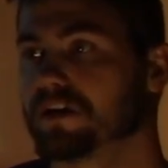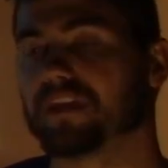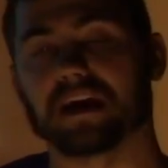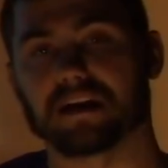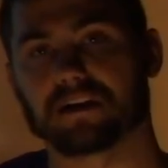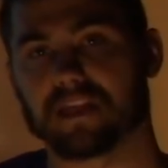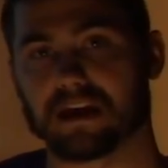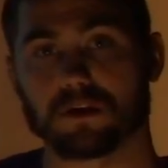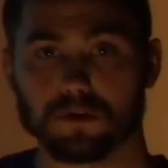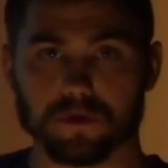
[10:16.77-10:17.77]

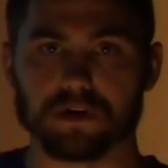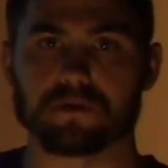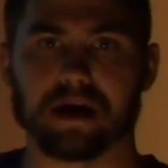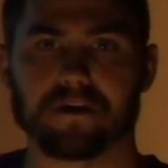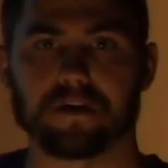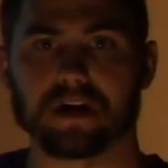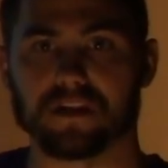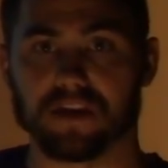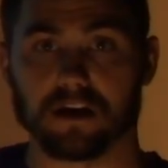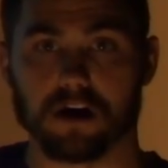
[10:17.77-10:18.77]
they go to a new area
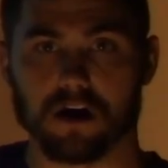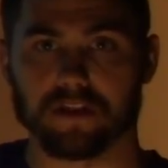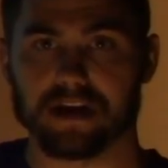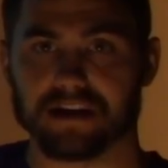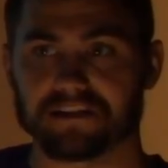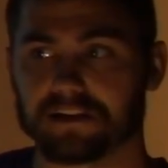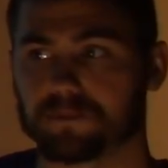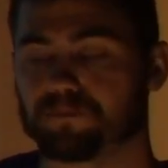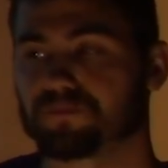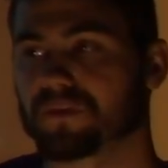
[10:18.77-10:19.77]
and they colonize
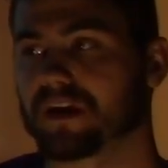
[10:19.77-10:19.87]
it,